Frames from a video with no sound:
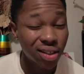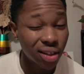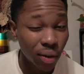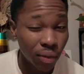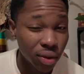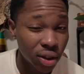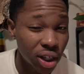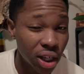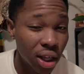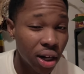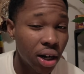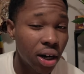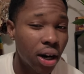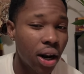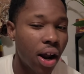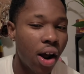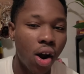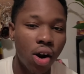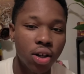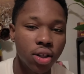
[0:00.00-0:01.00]
17, and
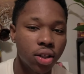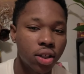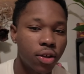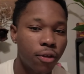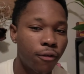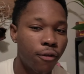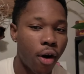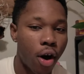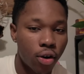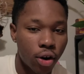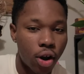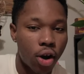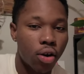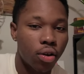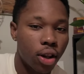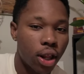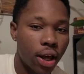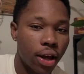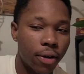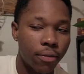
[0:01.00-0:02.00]
I honestly found
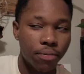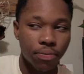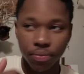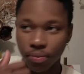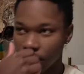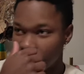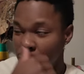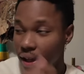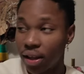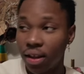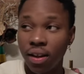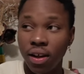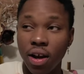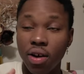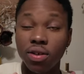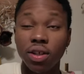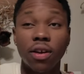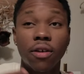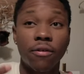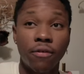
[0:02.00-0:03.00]
out, like, I
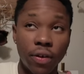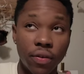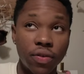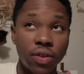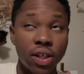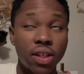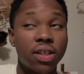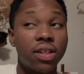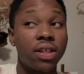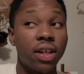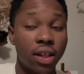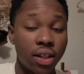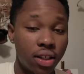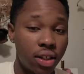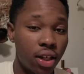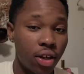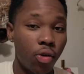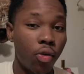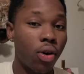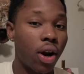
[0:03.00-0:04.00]
was, like, 15,
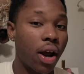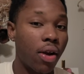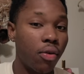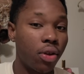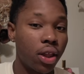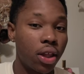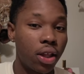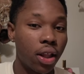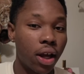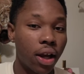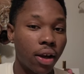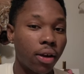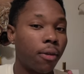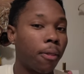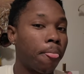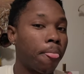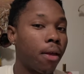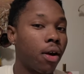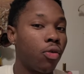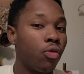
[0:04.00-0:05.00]
16 when I really, like,
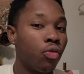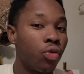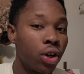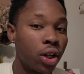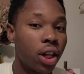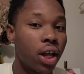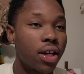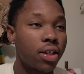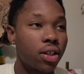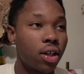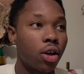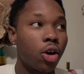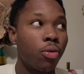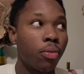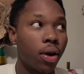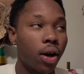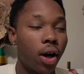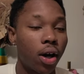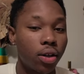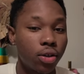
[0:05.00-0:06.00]
realized, like, oh,
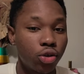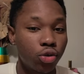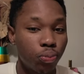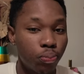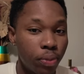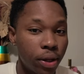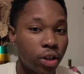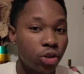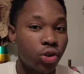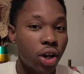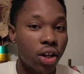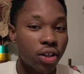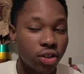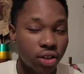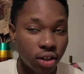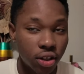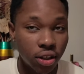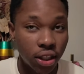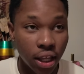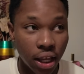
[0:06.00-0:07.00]
my God, being trans
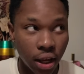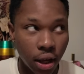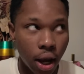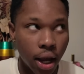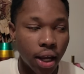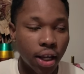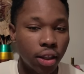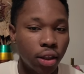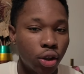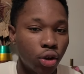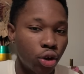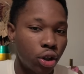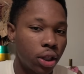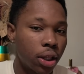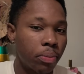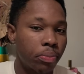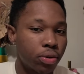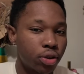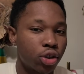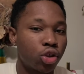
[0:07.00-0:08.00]
is a thing. I can
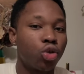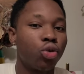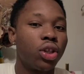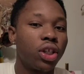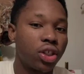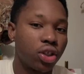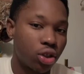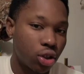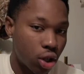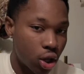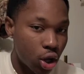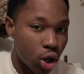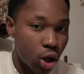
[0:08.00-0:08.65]
literally pursue this.